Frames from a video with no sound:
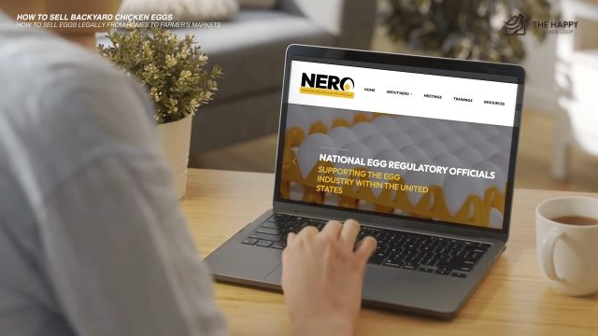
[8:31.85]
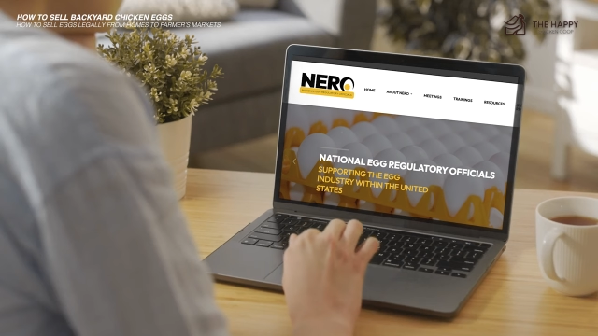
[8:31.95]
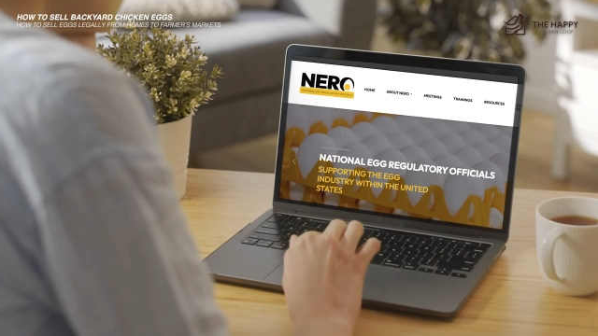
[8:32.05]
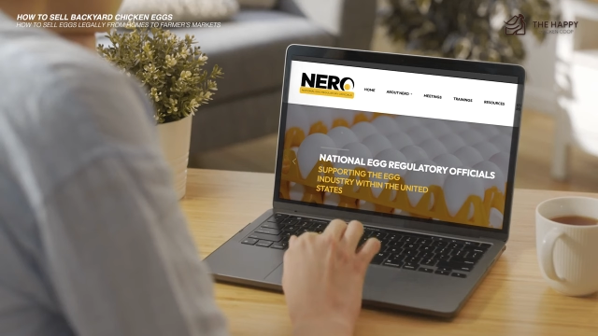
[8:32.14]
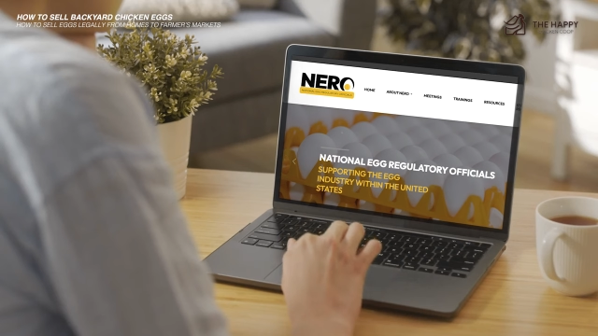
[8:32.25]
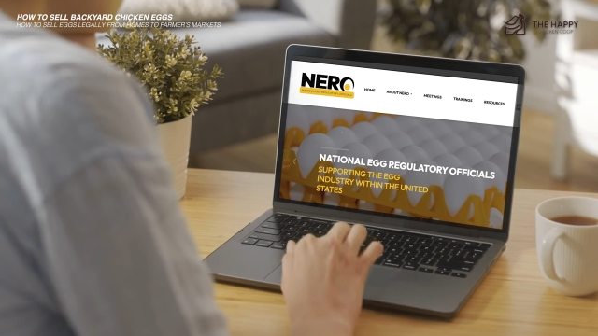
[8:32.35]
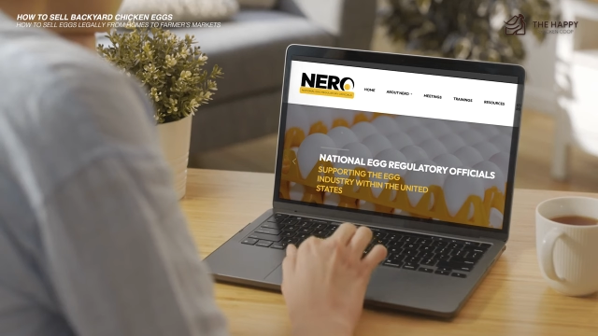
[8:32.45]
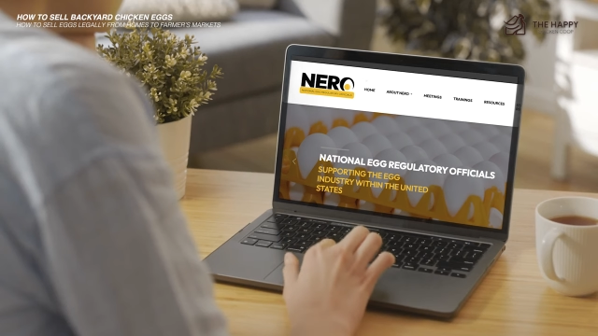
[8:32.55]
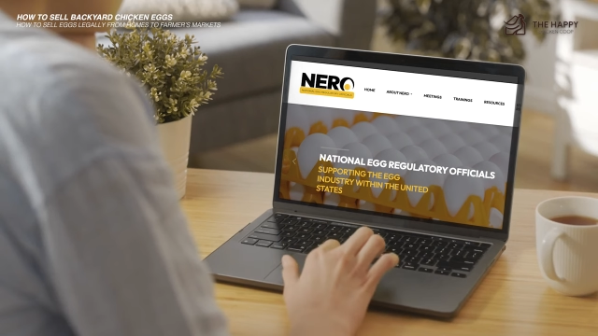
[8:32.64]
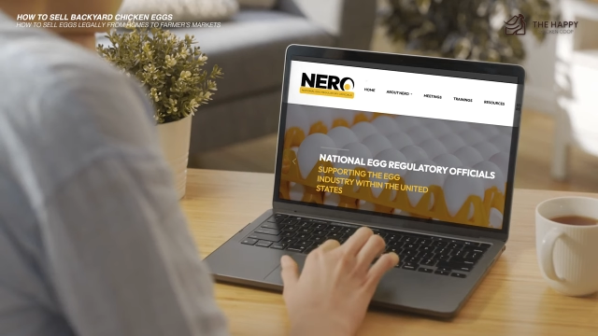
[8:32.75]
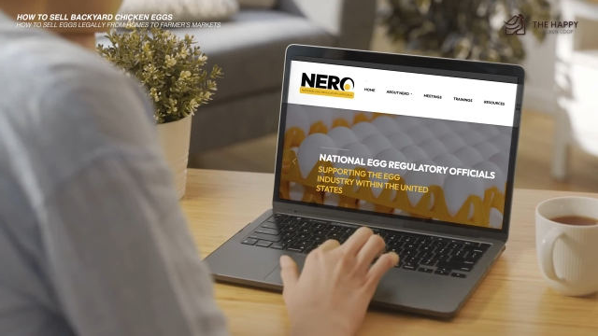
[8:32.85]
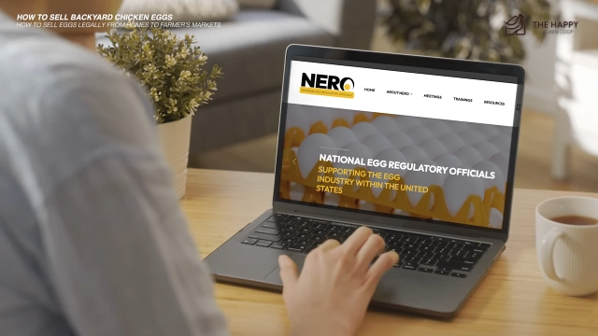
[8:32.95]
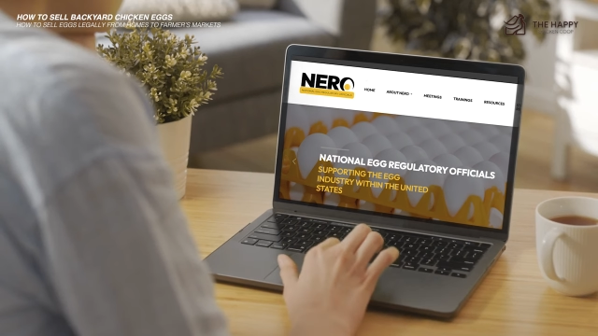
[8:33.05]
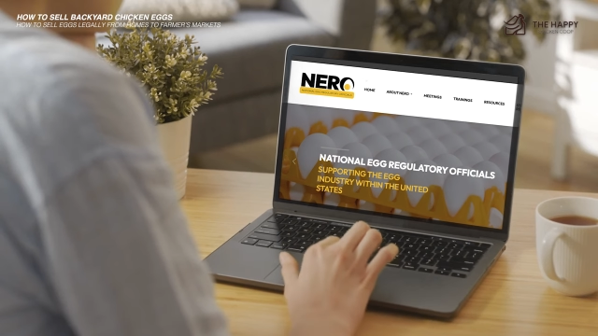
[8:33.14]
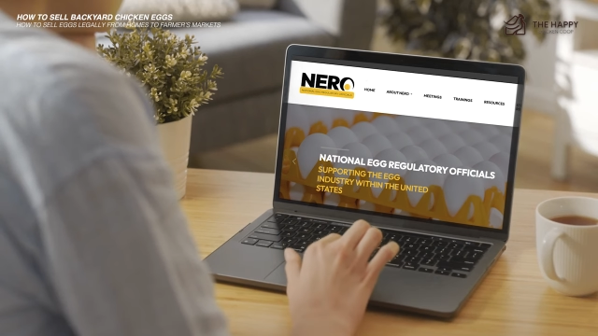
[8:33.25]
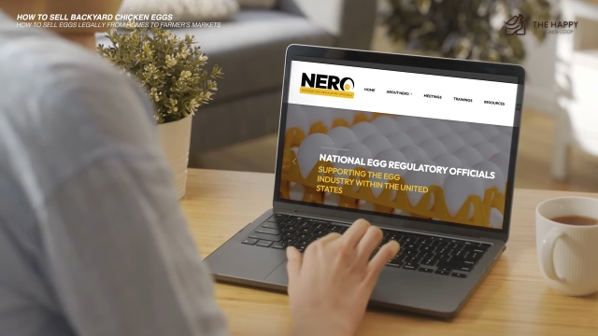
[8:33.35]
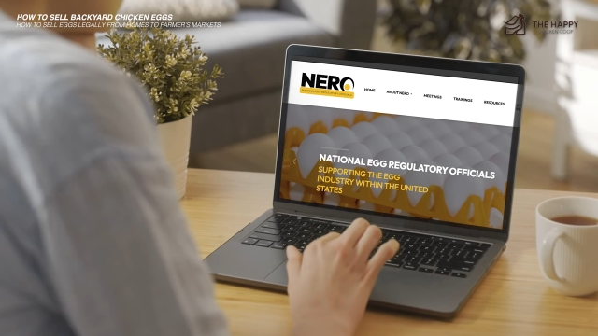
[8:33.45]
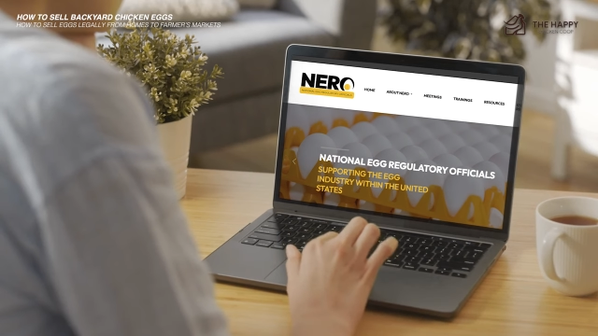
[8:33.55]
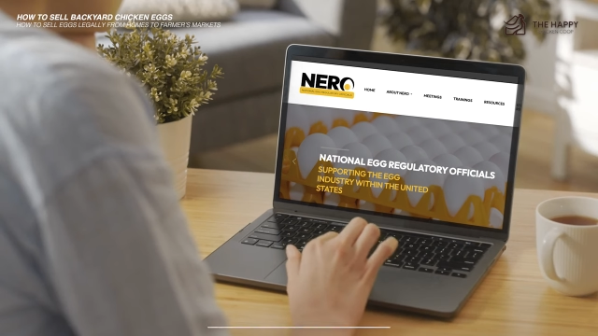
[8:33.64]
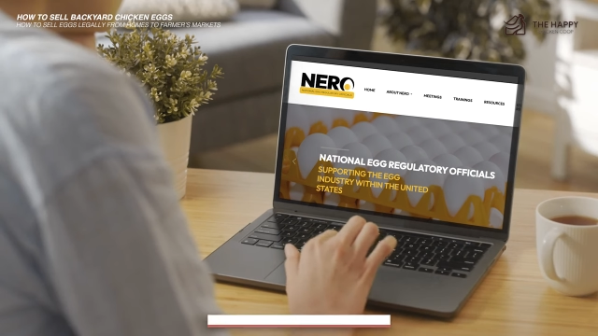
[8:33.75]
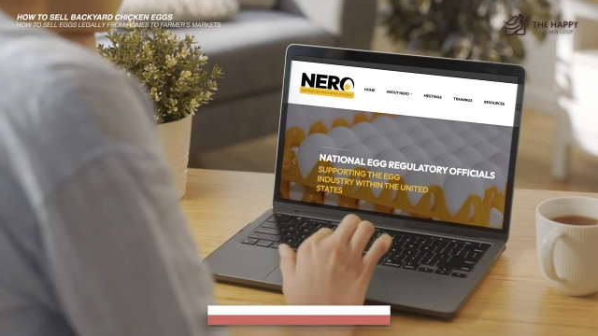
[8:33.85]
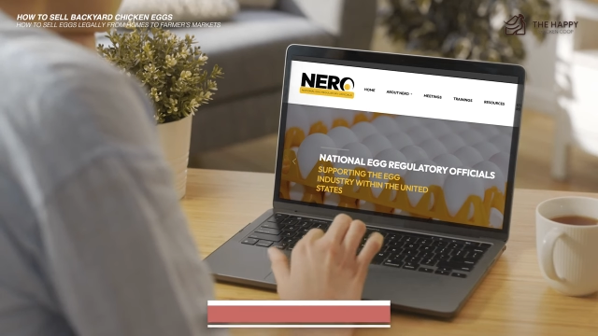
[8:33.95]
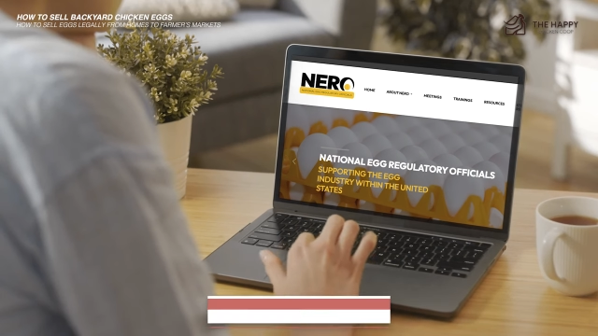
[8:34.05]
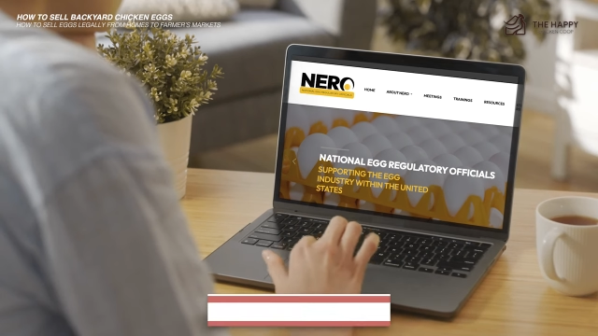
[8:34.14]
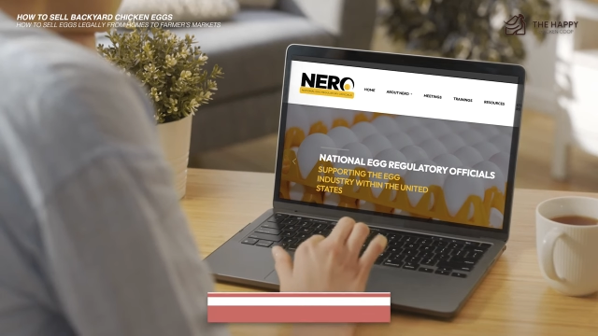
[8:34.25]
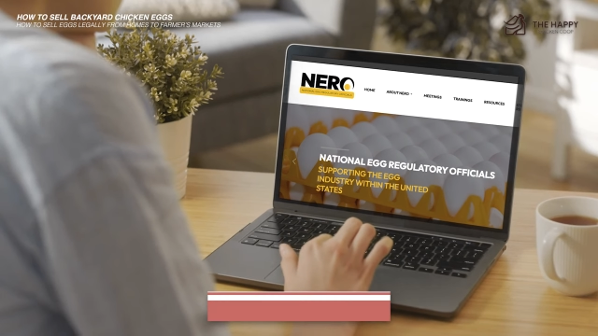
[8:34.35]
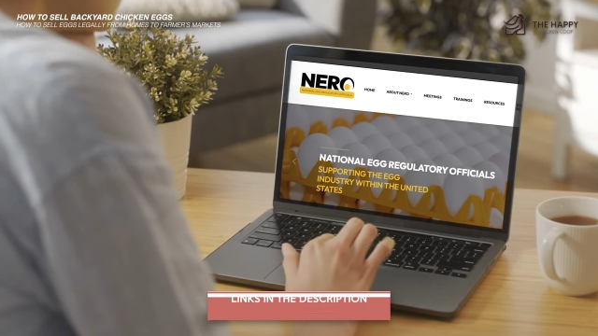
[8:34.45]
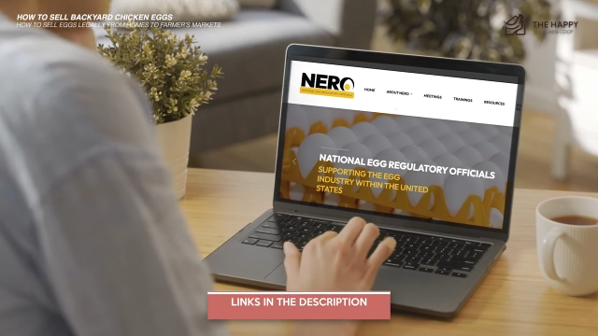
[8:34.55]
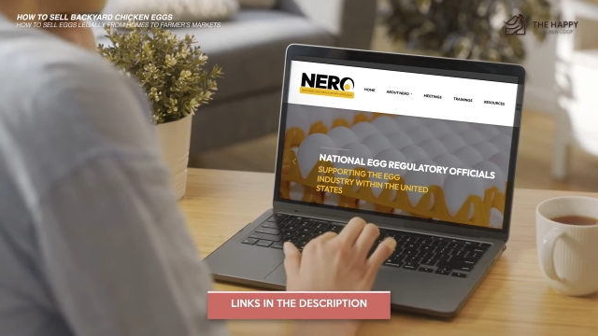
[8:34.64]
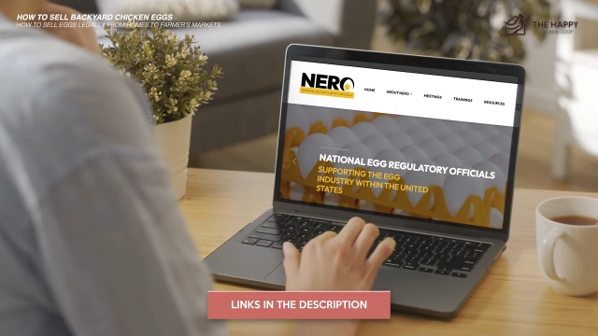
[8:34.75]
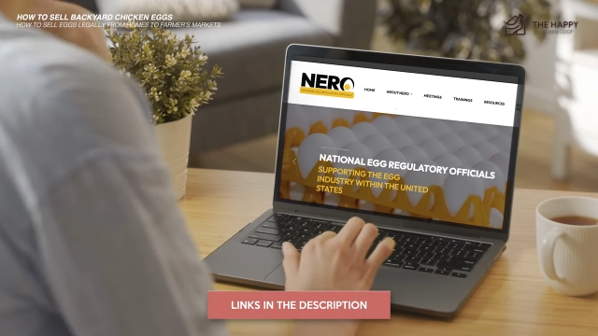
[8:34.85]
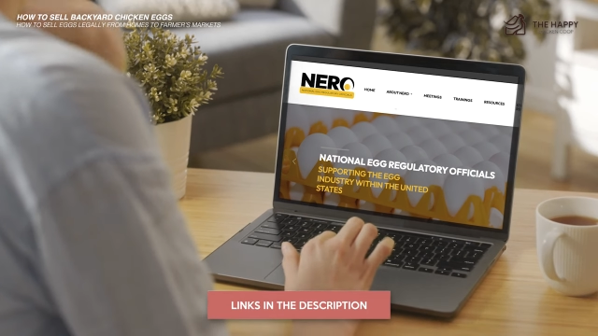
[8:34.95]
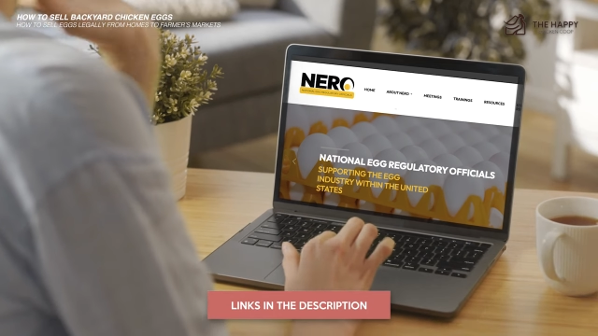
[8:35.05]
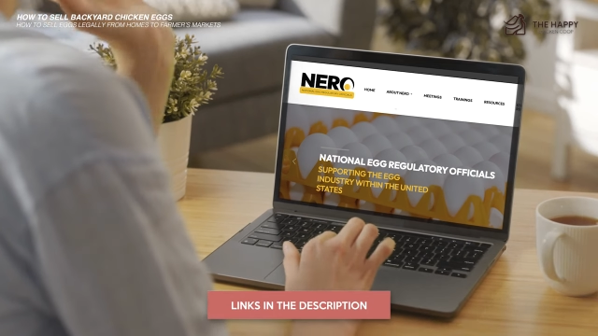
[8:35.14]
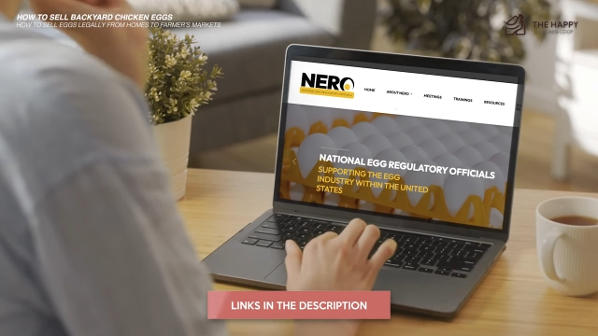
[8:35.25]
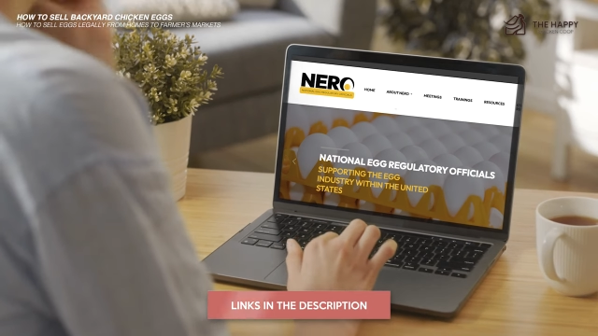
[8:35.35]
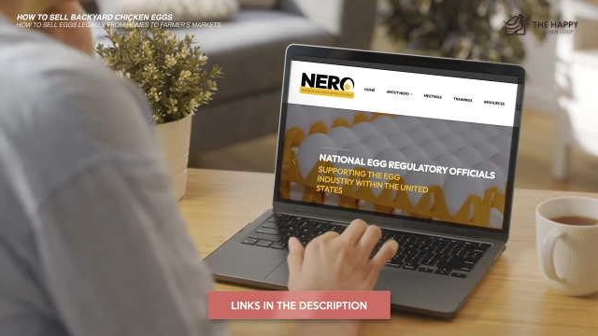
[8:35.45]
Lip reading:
(no speaker visible)